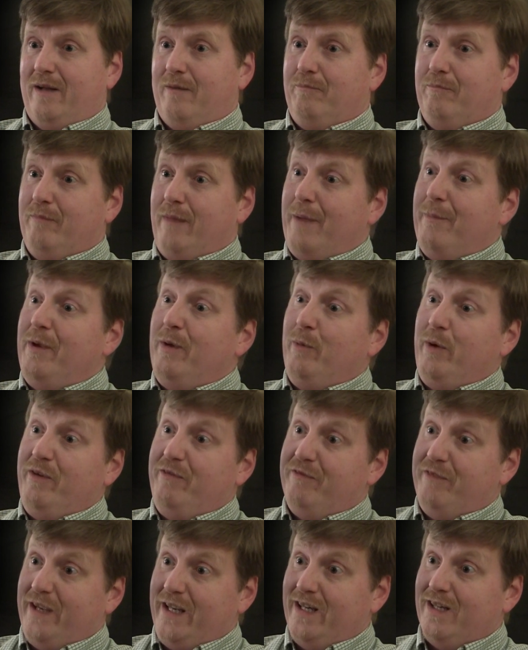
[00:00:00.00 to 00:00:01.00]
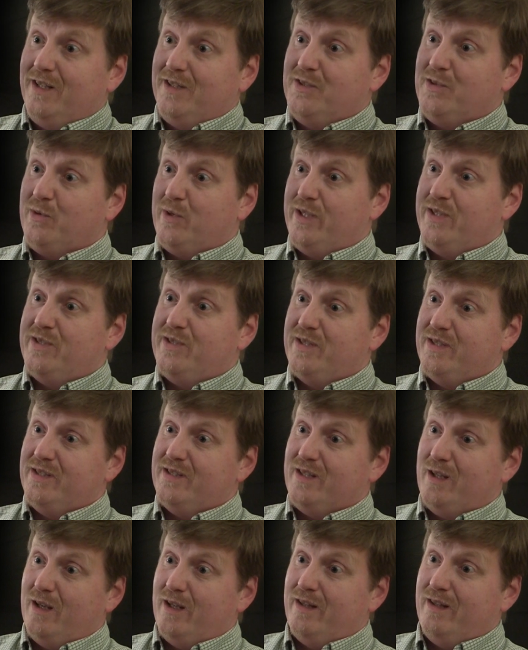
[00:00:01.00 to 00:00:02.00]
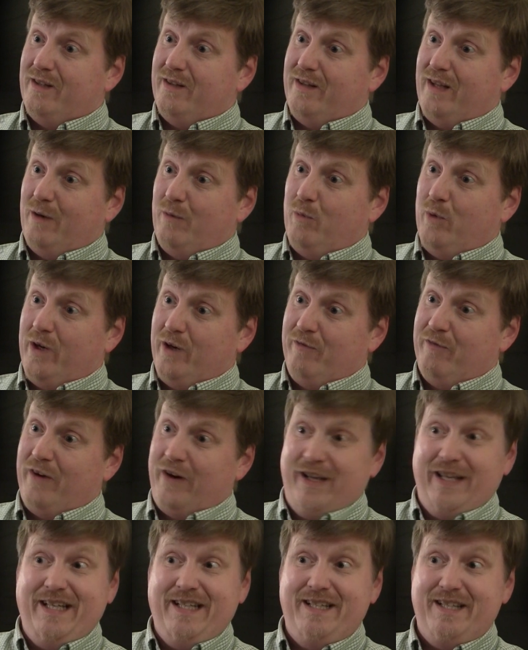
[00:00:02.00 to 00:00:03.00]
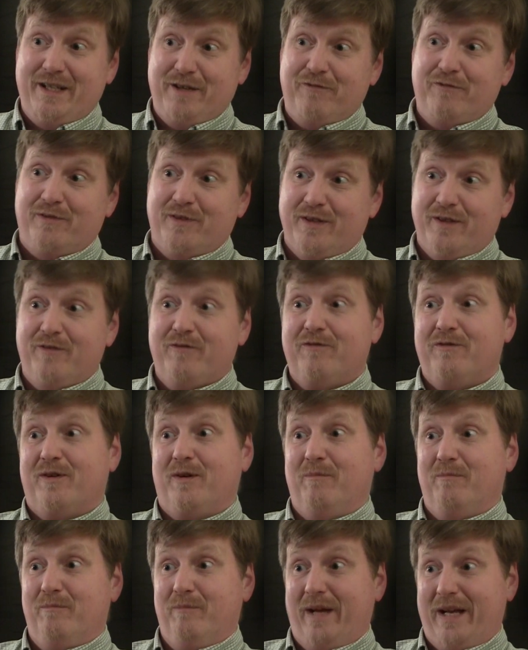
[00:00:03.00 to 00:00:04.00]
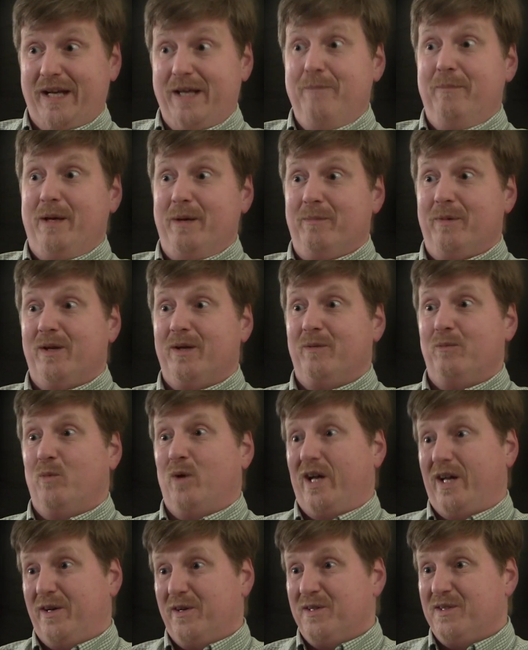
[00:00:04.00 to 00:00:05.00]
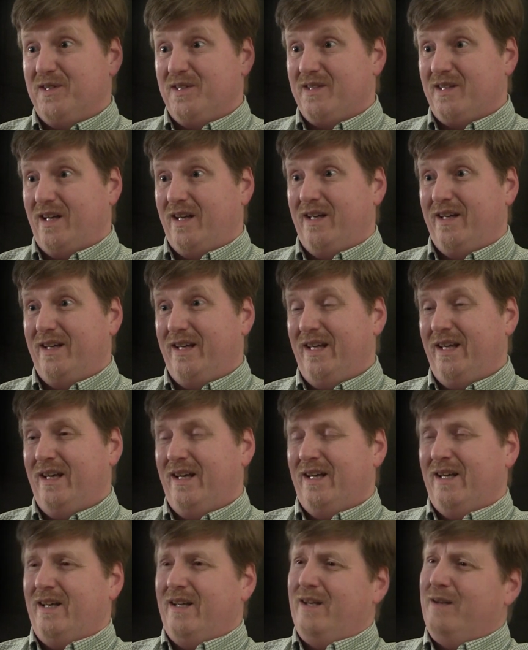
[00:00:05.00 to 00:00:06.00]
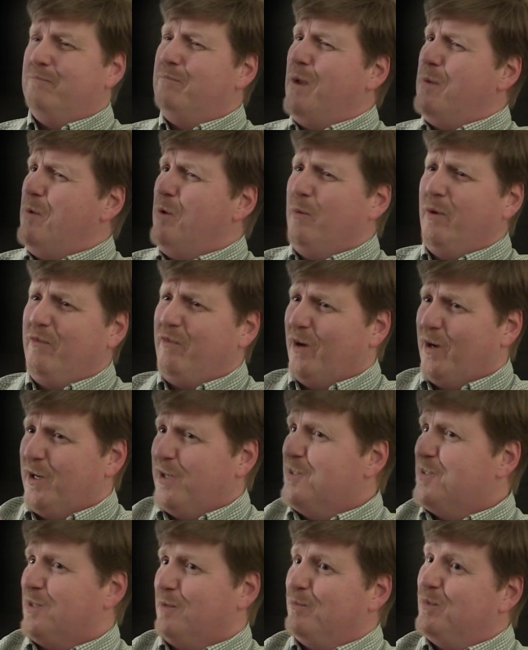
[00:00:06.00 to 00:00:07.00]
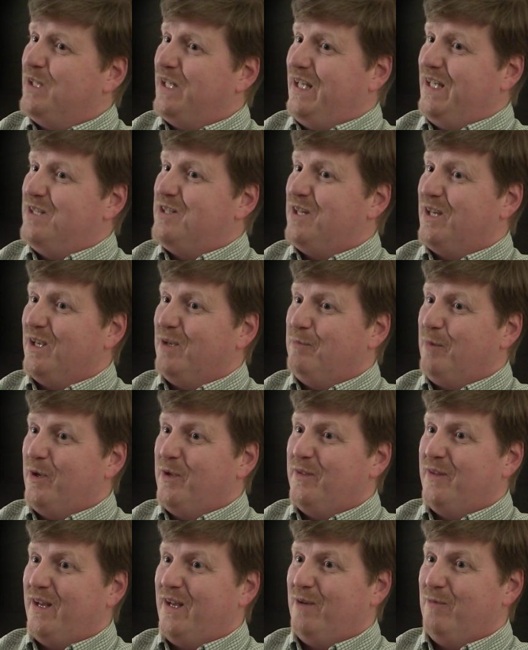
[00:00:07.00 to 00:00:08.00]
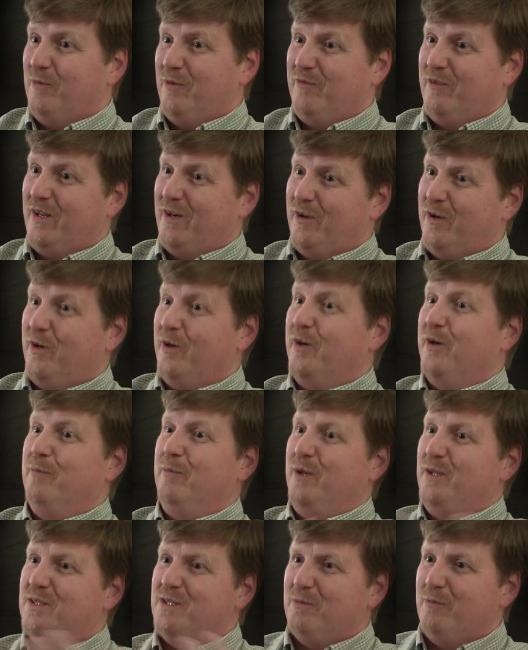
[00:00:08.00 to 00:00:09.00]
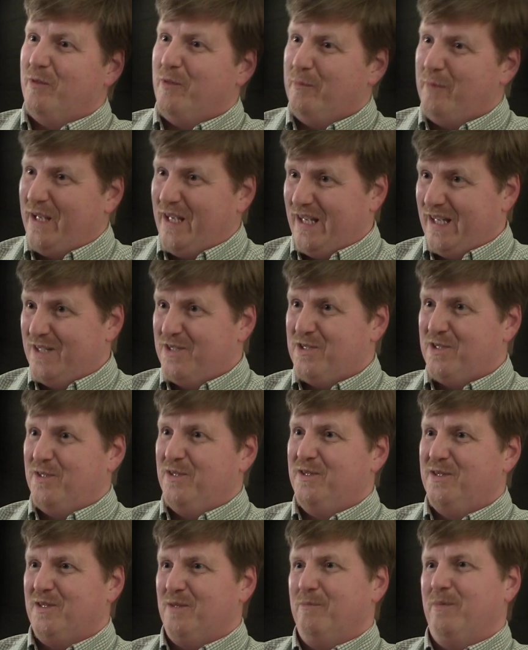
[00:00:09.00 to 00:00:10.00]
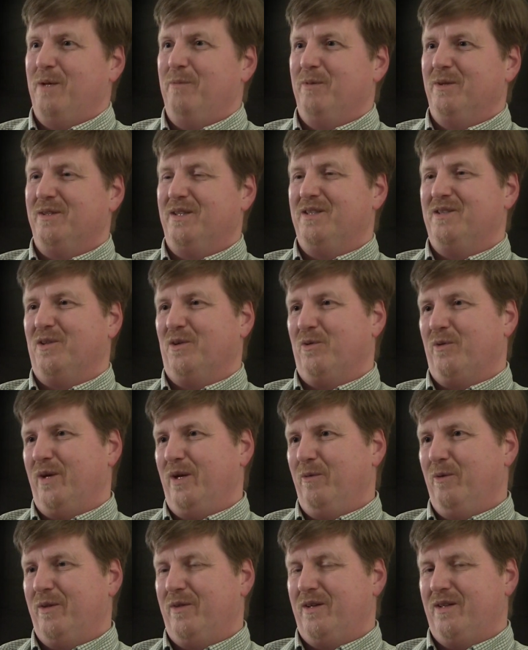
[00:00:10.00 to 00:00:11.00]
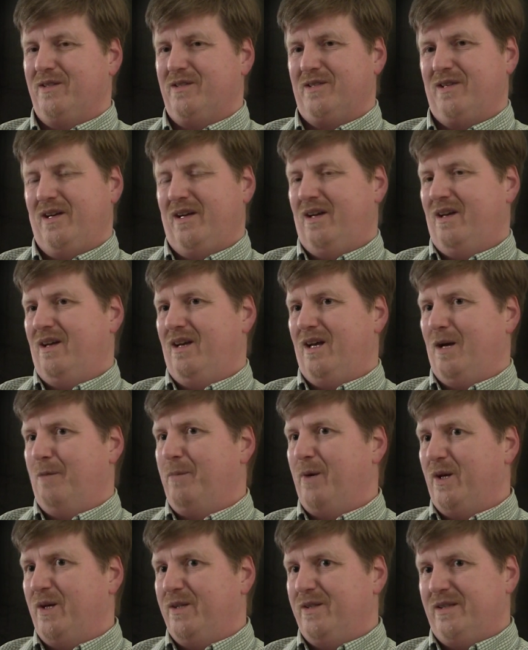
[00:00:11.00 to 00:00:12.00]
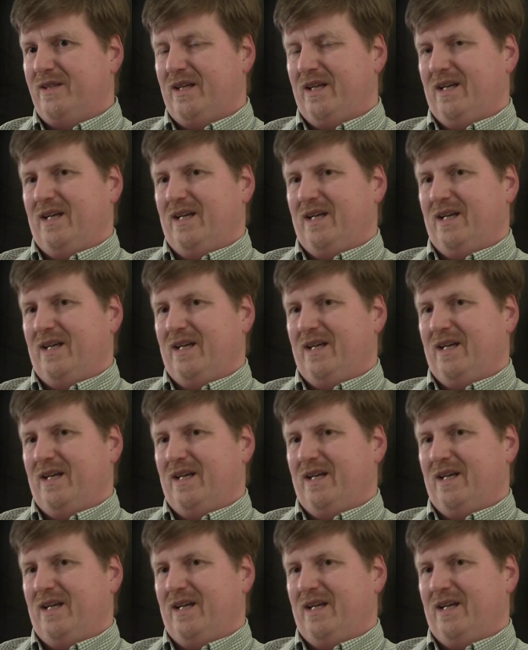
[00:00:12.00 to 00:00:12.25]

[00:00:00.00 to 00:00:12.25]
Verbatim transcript: maybe we feel as Christians that we're very different from many people in wider society. Maybe we've heard some teaching about that. We've kind of heard about some of the big issues that people disagree with us about.